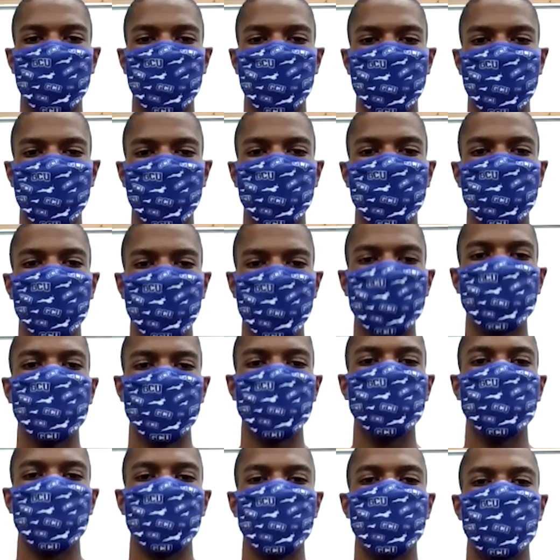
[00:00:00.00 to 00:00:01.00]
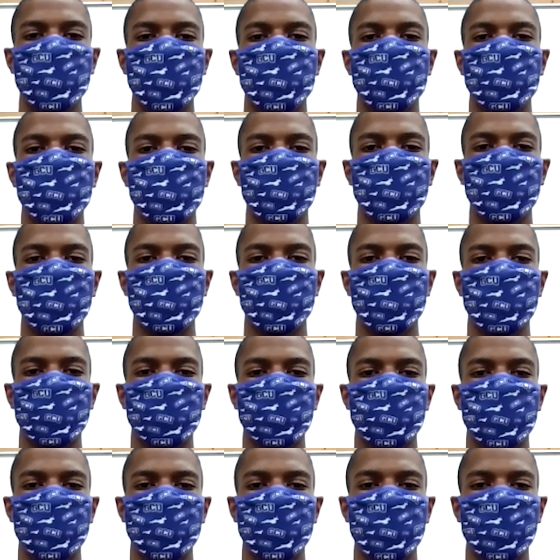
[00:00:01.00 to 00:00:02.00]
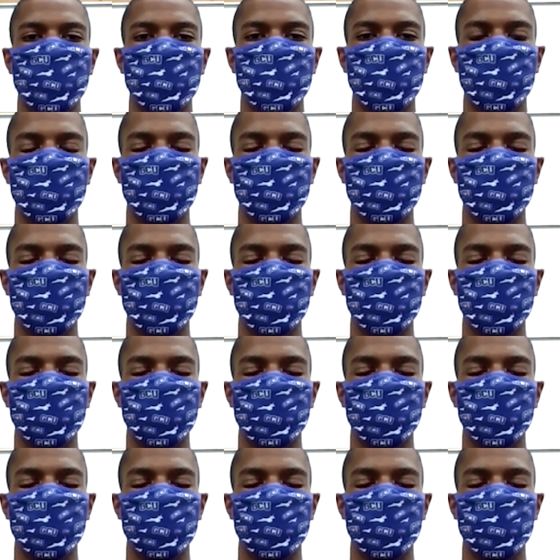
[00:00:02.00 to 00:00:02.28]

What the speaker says: equipment and production. When you first